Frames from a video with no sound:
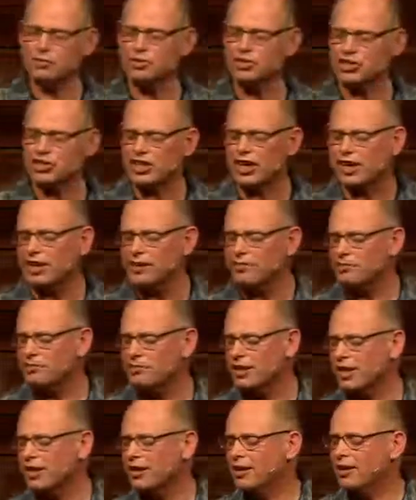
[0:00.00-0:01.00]
shame,
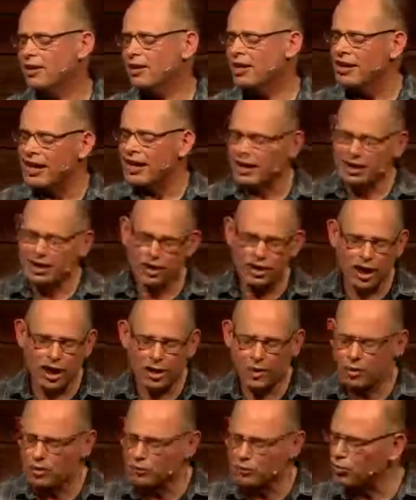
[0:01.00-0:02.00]
that letting
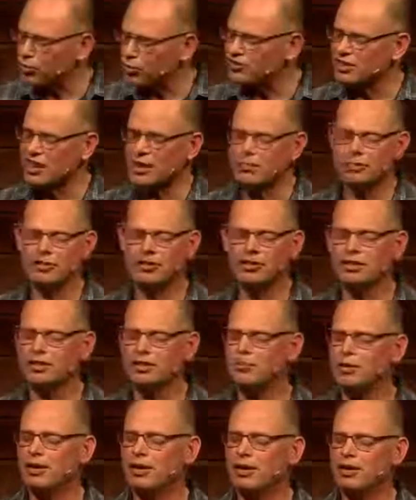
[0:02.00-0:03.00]
go of what's happened in the
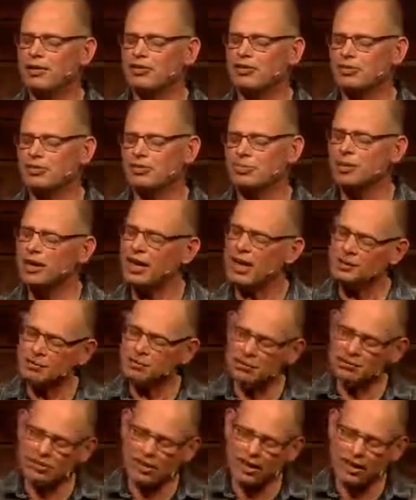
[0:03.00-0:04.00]
past, to be
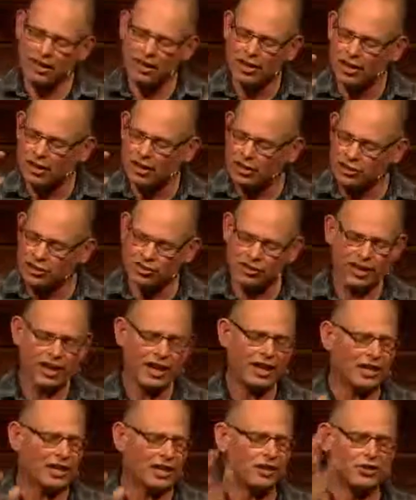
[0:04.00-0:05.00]
able to
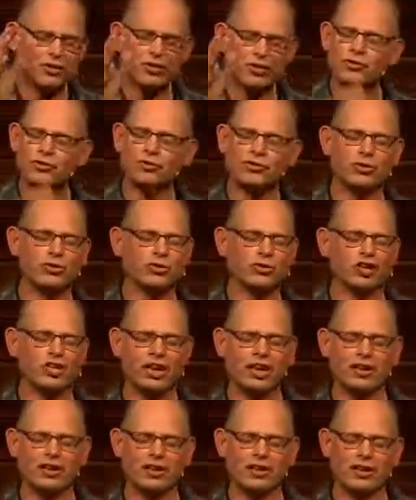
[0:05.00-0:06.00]
create a new
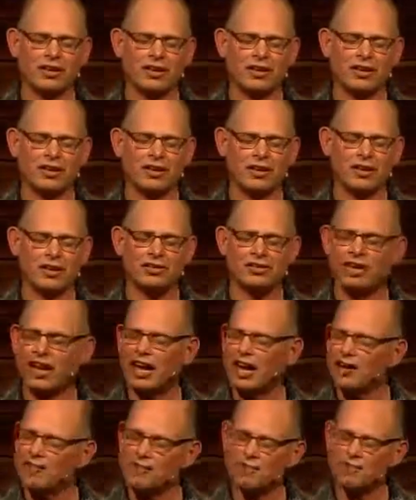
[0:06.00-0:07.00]
future and to
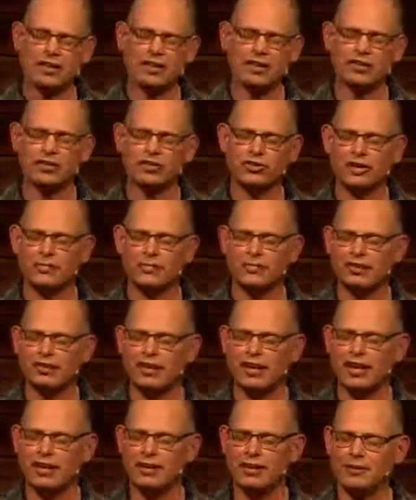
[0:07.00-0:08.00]
have big dreams
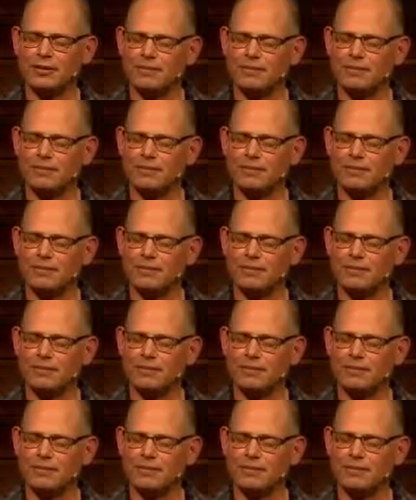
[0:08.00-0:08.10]
again.